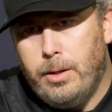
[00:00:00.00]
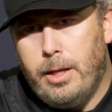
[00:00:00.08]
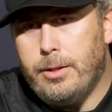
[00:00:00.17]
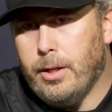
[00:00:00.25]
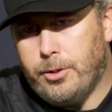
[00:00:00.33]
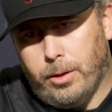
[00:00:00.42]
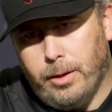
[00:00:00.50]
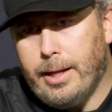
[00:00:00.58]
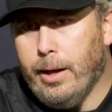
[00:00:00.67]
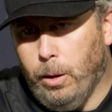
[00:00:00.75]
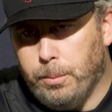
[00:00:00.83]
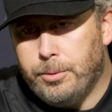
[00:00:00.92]
It, it certainly
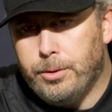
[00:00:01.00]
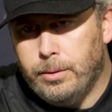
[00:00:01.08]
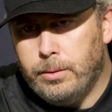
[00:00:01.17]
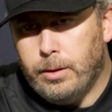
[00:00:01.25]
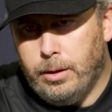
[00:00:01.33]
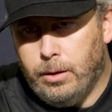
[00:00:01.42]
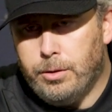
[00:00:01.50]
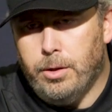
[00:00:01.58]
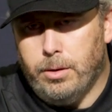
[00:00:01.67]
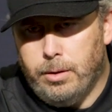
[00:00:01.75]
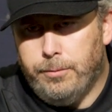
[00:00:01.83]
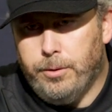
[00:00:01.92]
helps. You know,
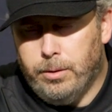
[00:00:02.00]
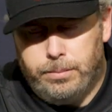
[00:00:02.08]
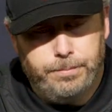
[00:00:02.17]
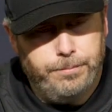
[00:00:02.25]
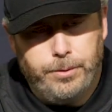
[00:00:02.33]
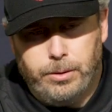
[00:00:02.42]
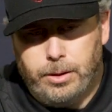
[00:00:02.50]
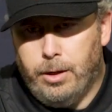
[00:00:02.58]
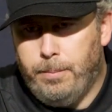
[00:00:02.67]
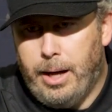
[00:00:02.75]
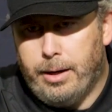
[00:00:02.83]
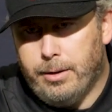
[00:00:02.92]
you, you feel feel good
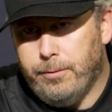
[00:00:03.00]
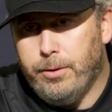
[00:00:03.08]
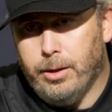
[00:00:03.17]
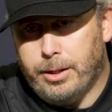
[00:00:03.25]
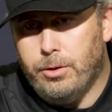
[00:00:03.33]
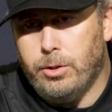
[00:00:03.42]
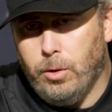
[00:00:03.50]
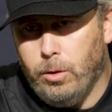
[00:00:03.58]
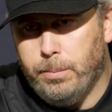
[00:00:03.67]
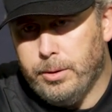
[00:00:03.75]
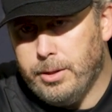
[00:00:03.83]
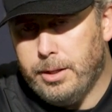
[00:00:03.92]
about it. You feel like you stole
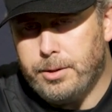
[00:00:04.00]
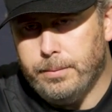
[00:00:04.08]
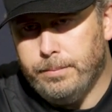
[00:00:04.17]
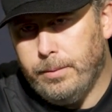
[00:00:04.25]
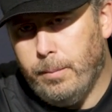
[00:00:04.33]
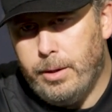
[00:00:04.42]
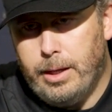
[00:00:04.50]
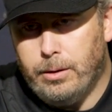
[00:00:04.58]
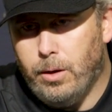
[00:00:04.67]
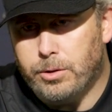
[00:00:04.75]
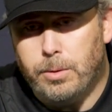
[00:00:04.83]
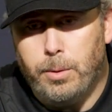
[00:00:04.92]
a possession. I mean, they
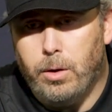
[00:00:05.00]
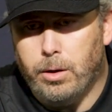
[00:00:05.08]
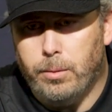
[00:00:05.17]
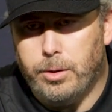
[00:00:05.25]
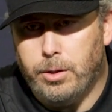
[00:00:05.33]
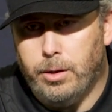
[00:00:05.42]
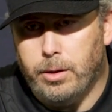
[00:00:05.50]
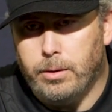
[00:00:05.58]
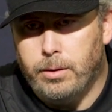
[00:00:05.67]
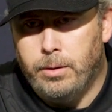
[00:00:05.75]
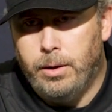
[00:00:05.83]
lost the ball on a return